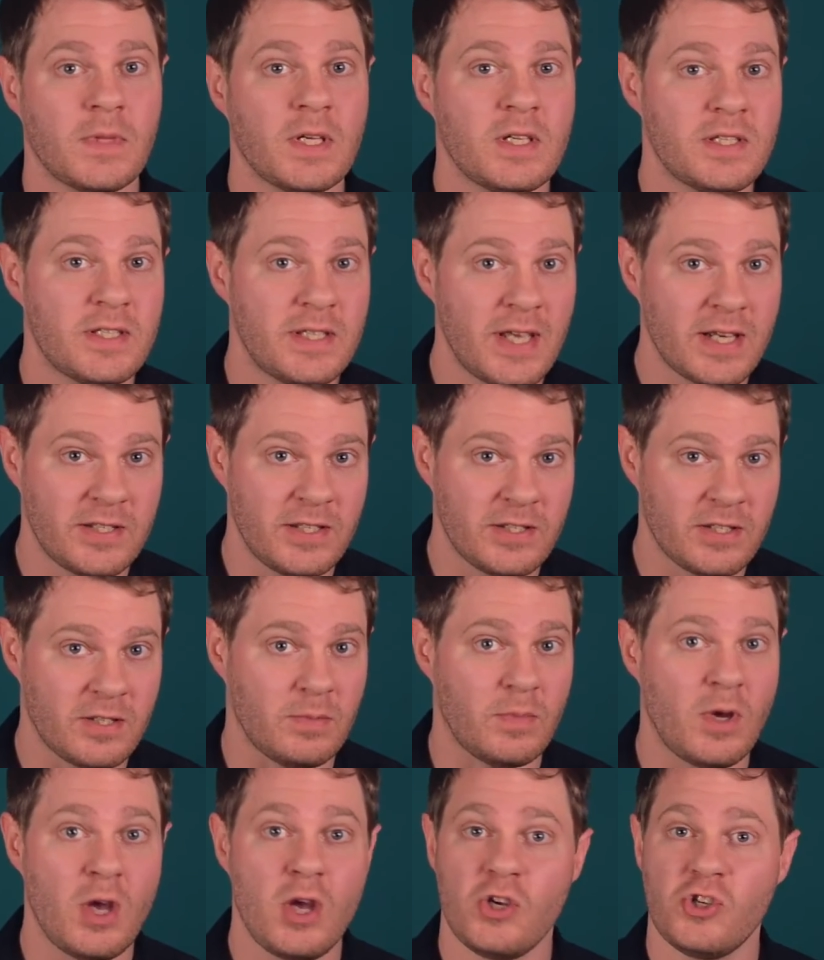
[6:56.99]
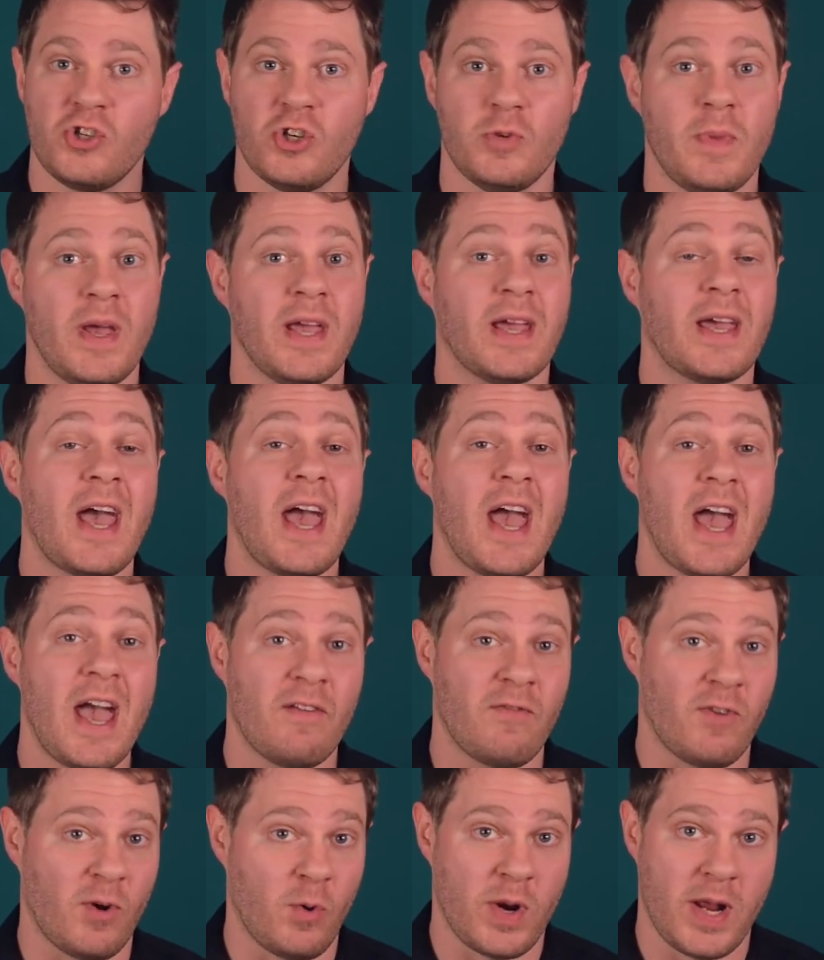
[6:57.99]
Sexism should make
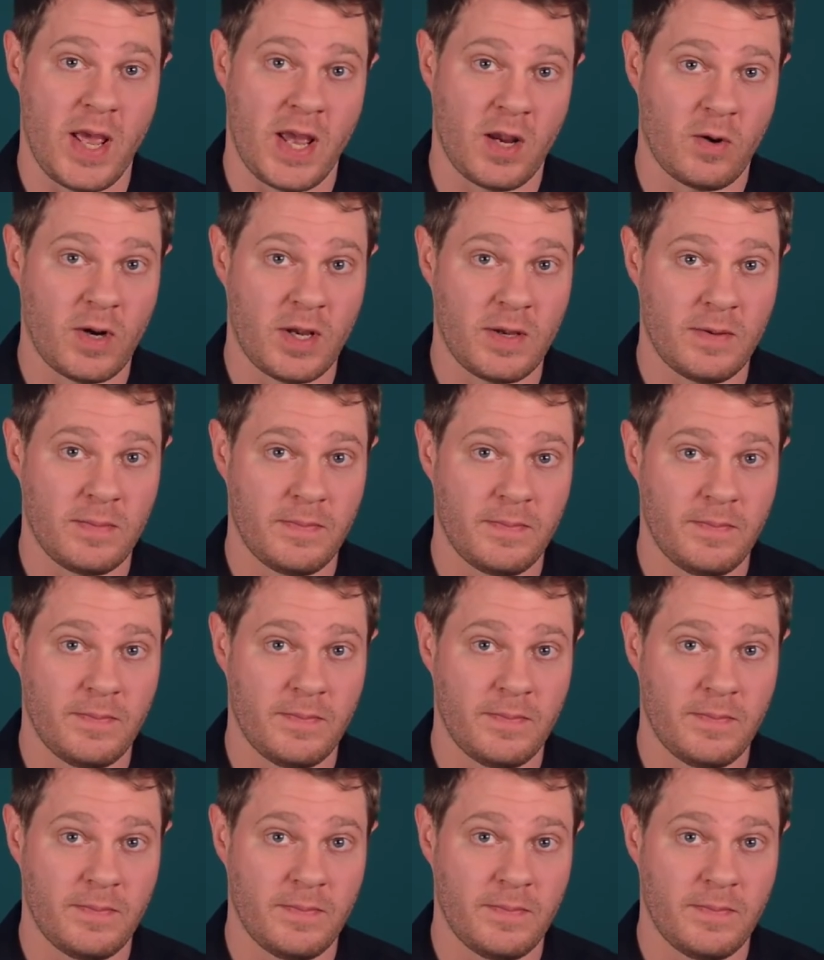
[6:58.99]
everyone angry.